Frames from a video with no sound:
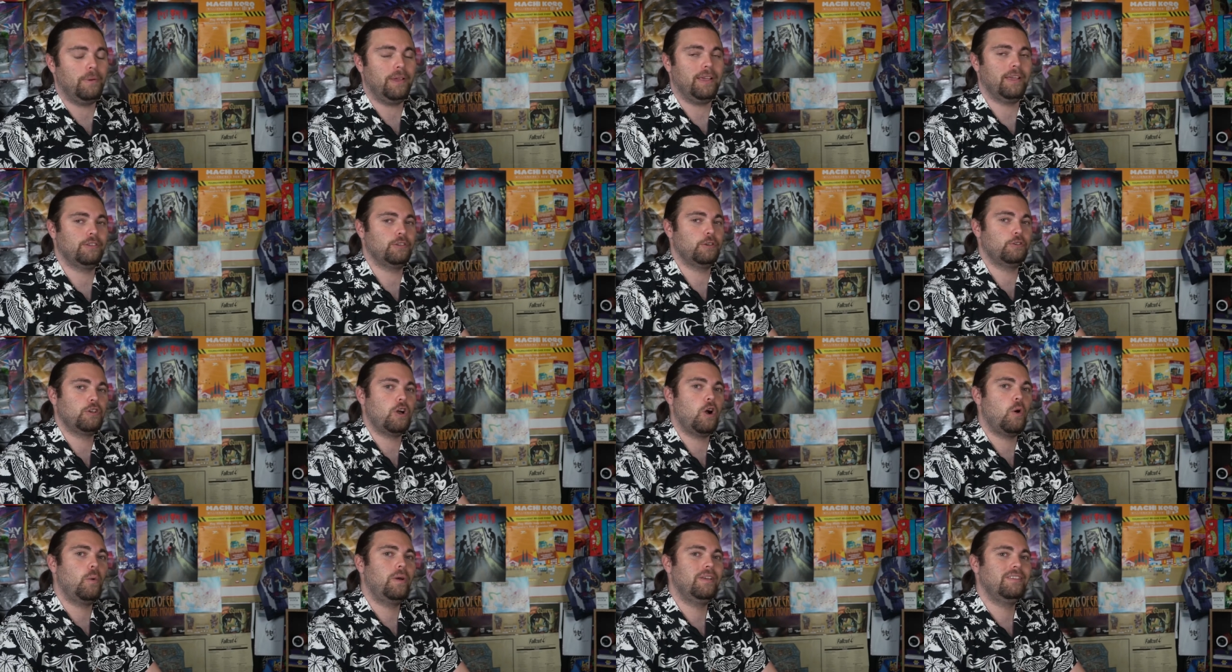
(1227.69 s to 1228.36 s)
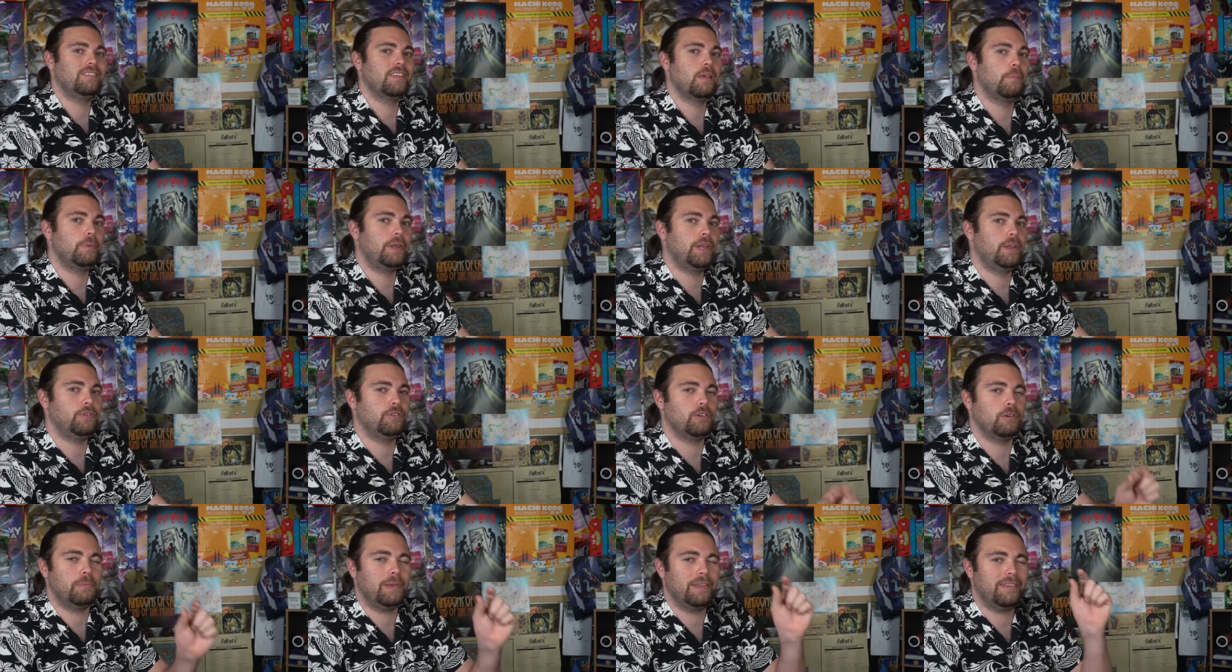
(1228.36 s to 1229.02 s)
because there's always somebody
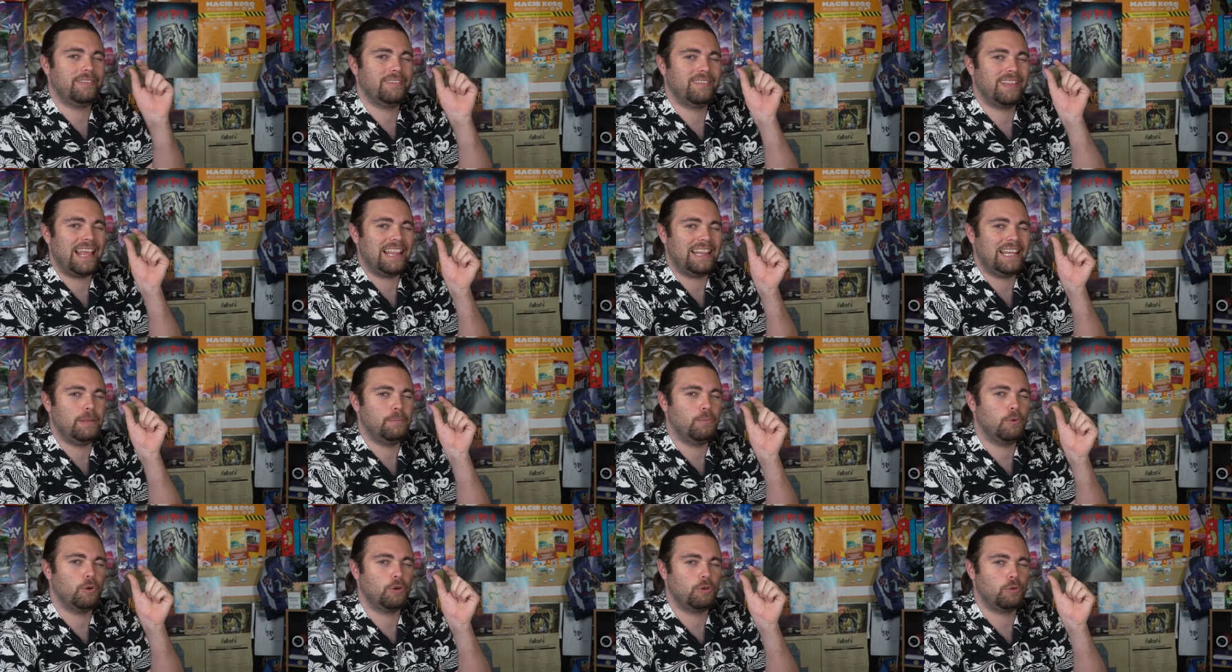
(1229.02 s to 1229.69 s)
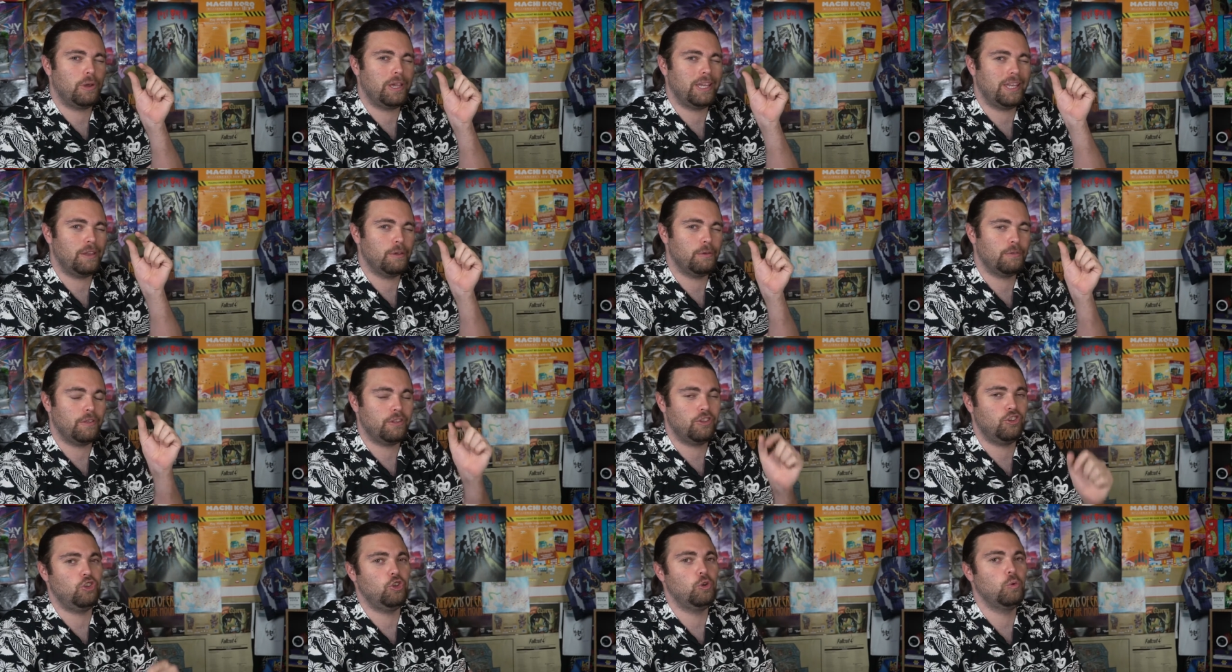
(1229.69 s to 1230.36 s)
who's going to be slightly more greedier
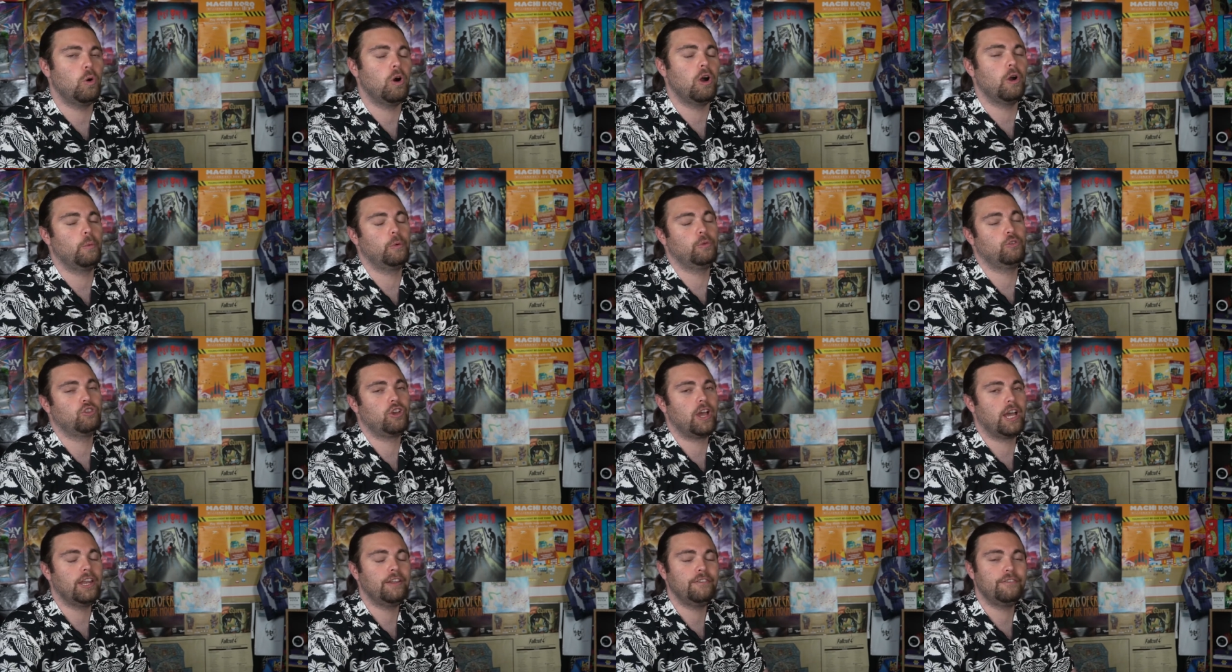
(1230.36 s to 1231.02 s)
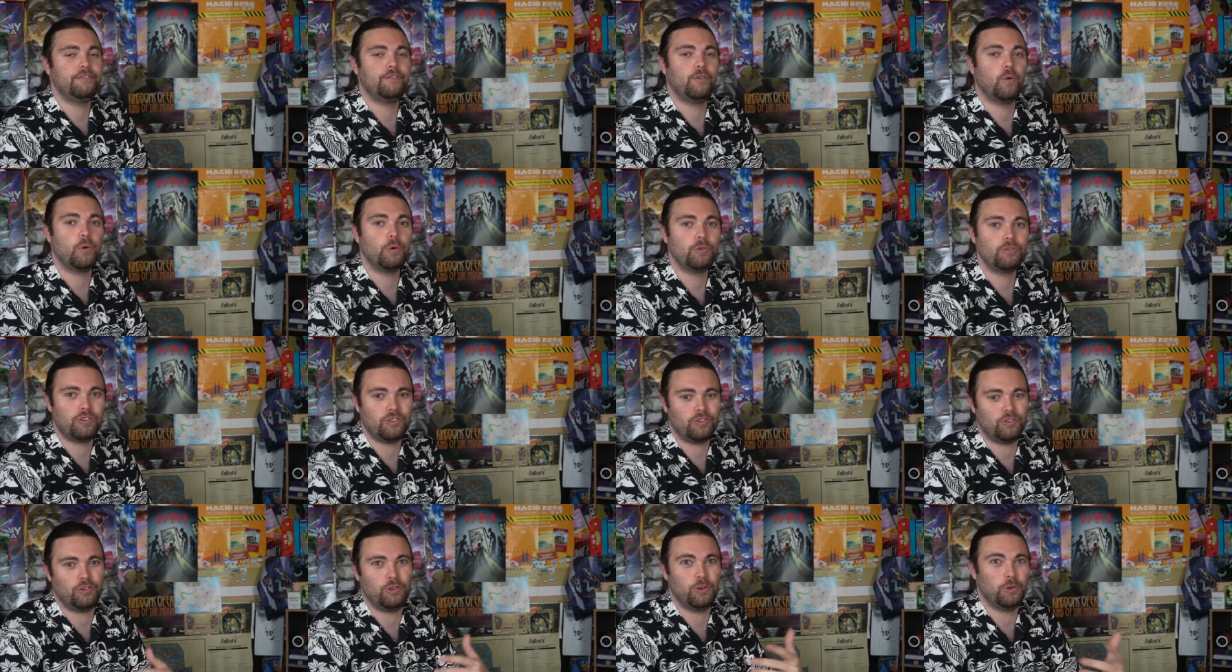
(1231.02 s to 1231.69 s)
than you are, which kind of
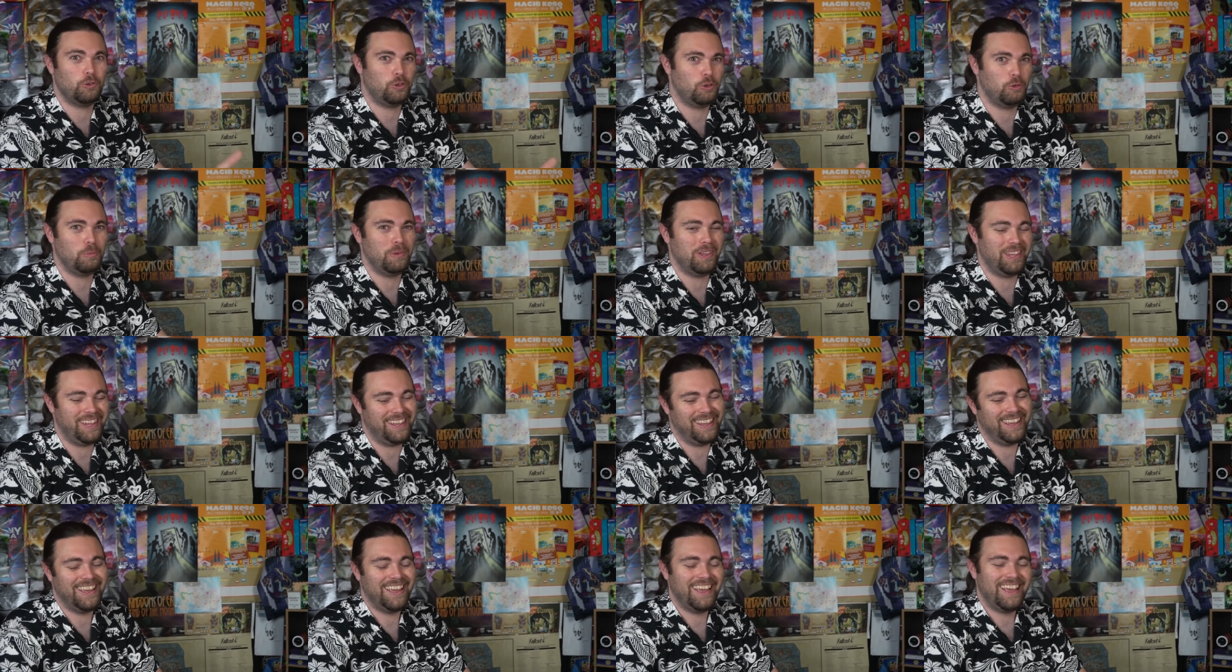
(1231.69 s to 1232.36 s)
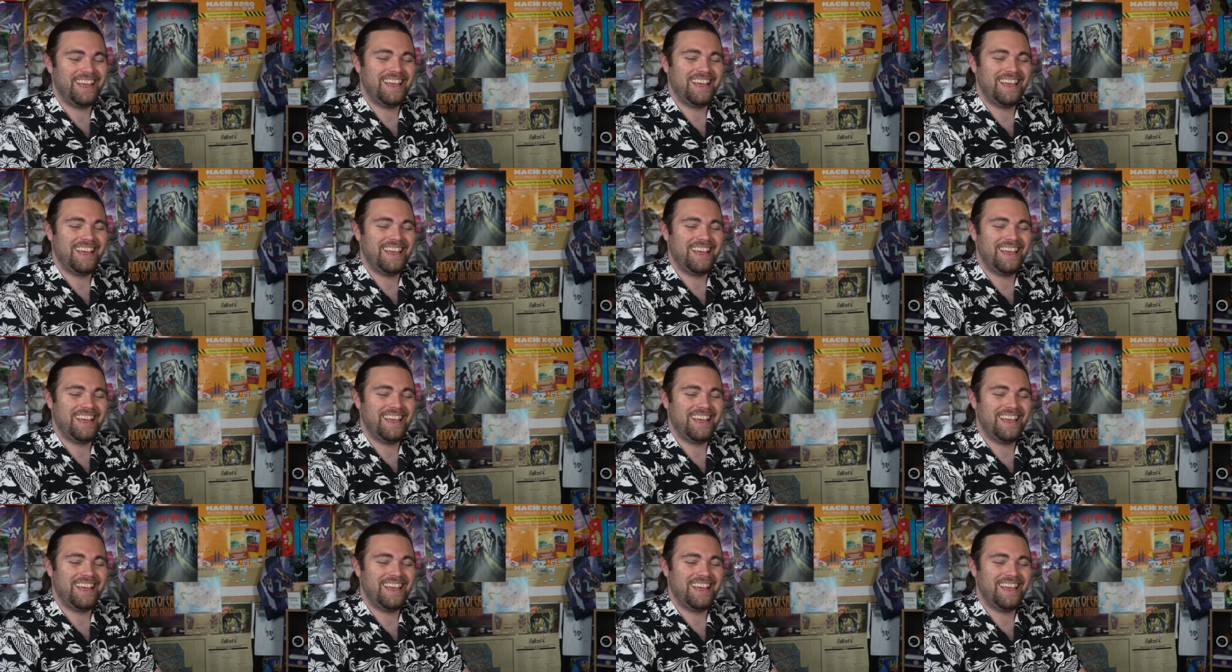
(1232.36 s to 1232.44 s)
forces you to be